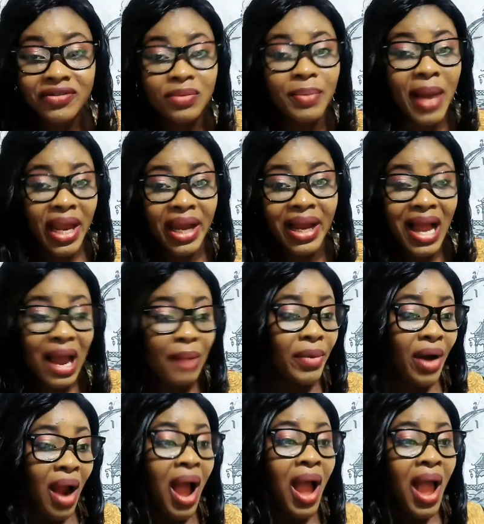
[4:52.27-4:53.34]
buy a
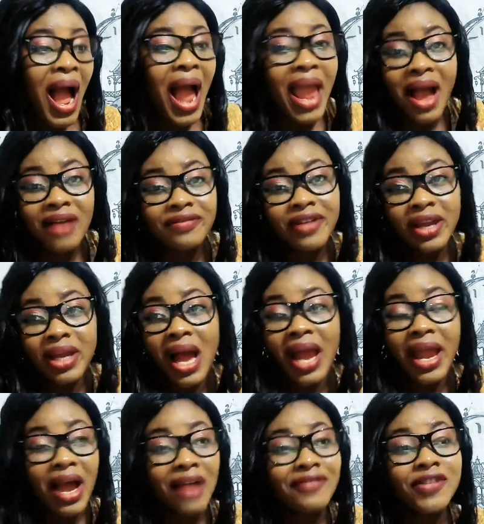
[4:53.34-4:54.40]
camera, I
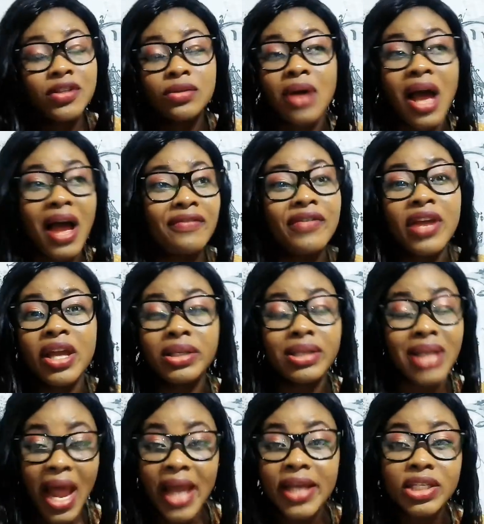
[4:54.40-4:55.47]
have to have a
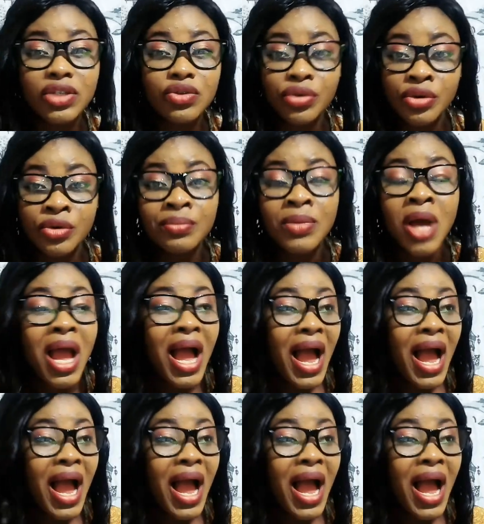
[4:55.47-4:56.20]
nice room,